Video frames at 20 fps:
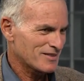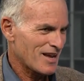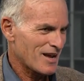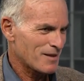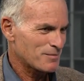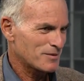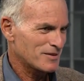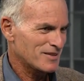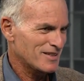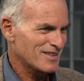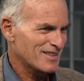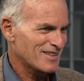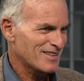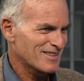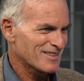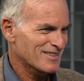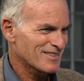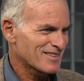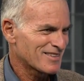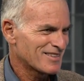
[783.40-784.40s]
is happening
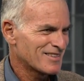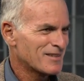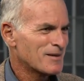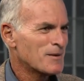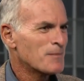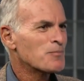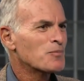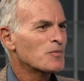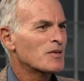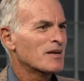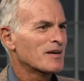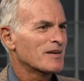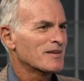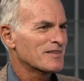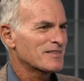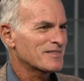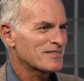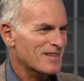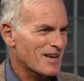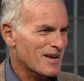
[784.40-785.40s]
here.
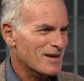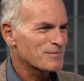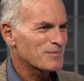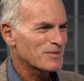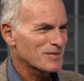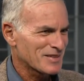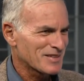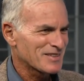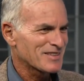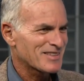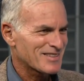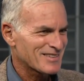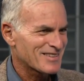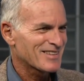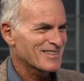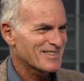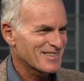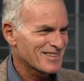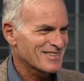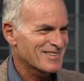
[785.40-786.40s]
Stop, look,
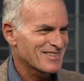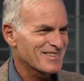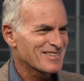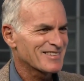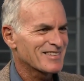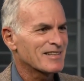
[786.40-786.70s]
da, da, da.